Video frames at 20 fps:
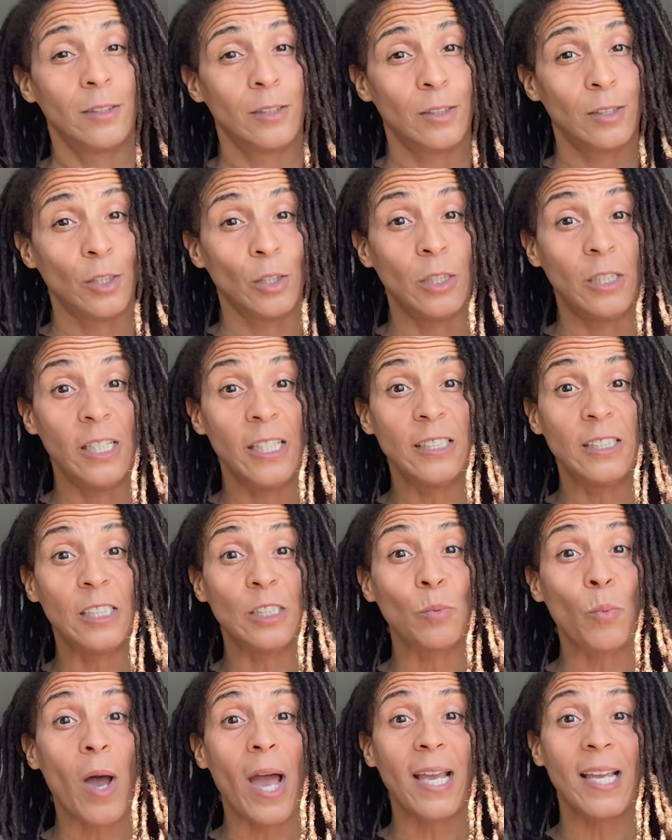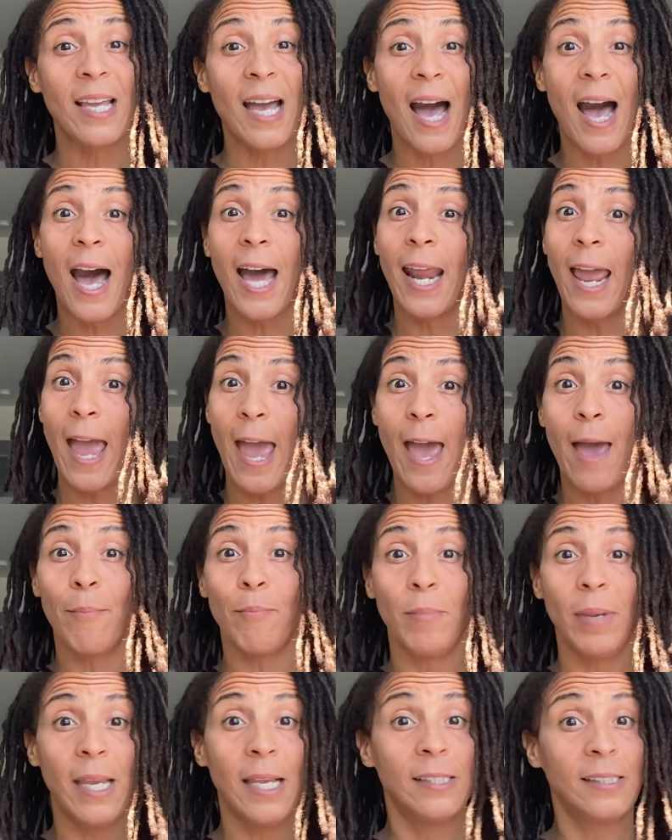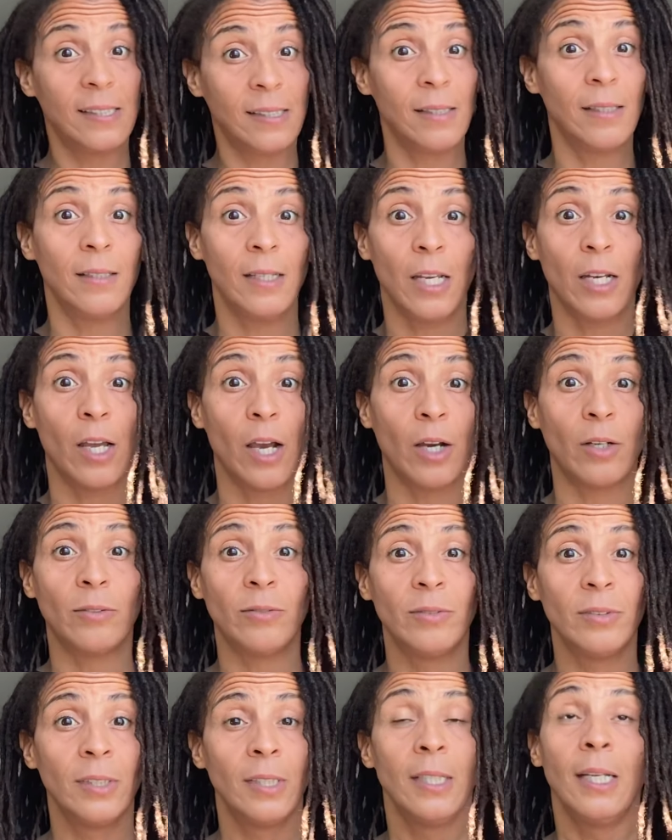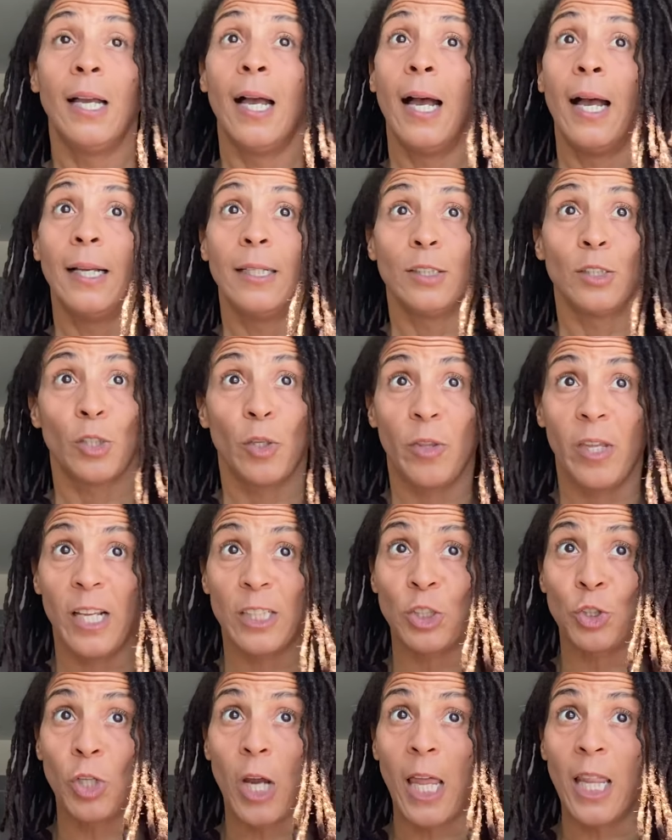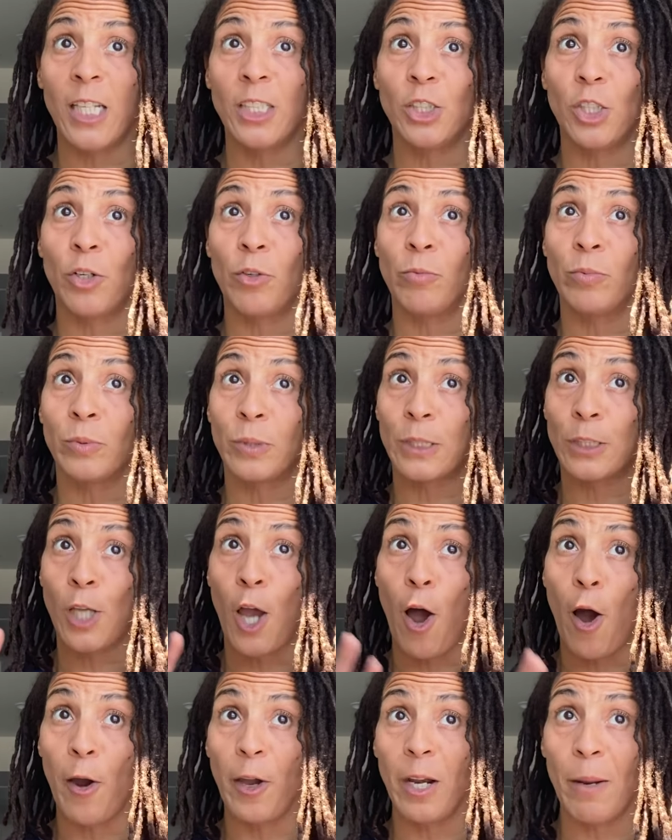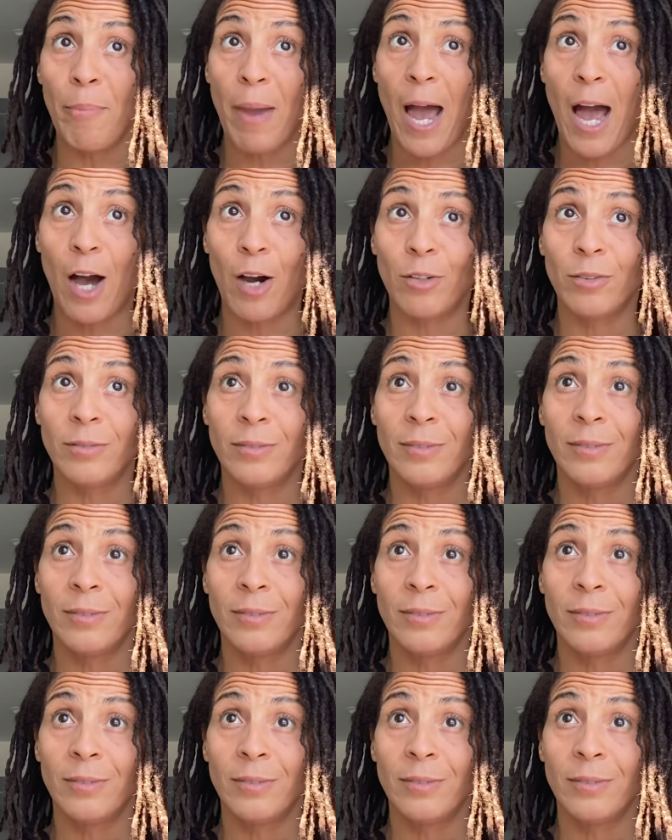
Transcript: So this is why God had me, you know. So the astrologer was talking about